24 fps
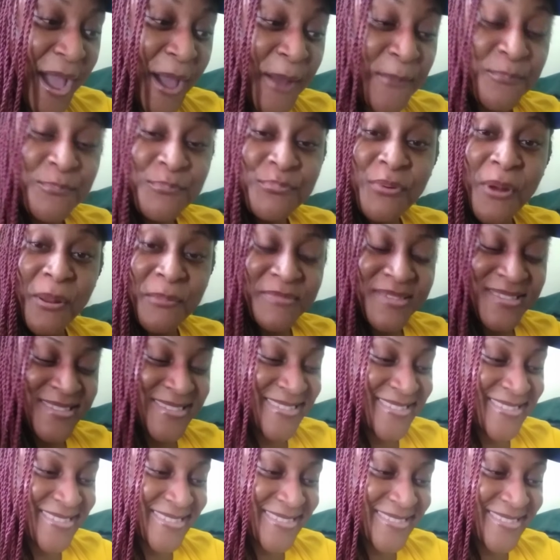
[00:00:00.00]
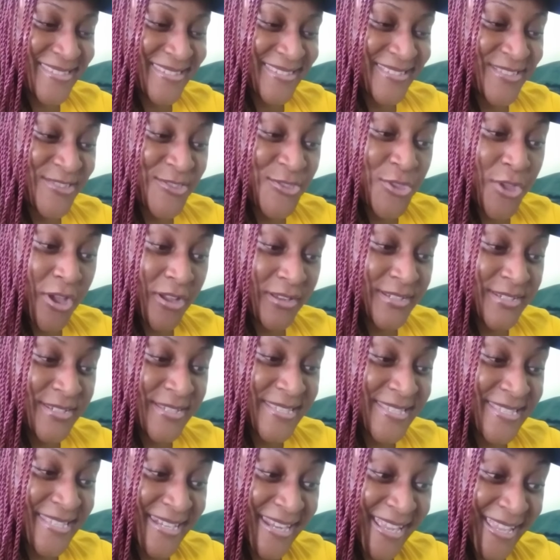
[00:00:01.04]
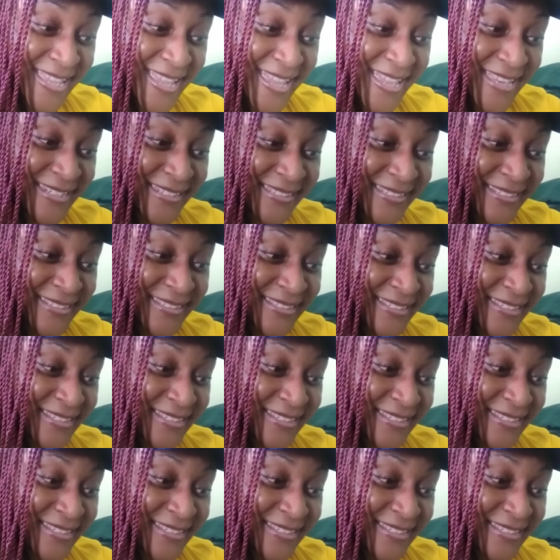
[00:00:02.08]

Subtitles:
and promised not to sin again?